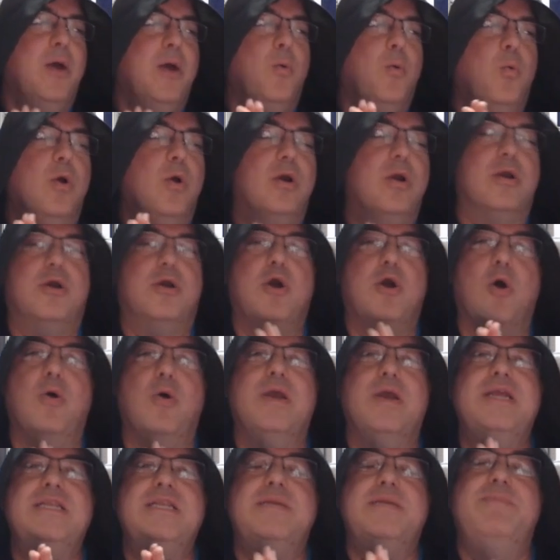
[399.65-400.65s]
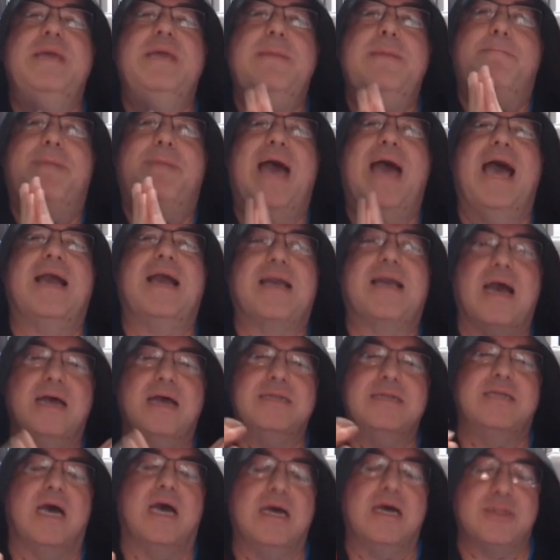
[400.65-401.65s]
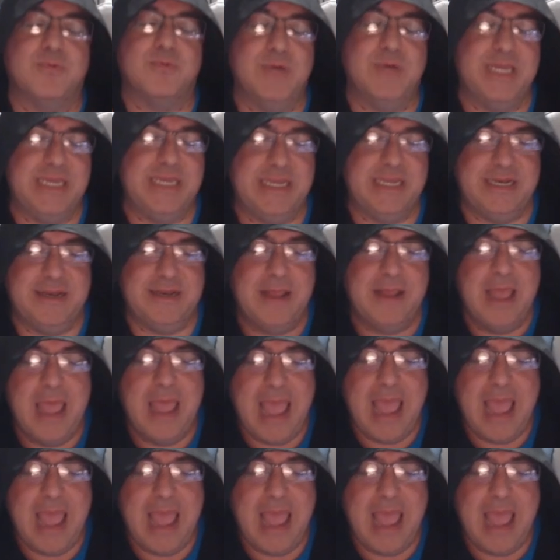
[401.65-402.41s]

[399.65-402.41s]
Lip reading: We're going to be back on Tatooine,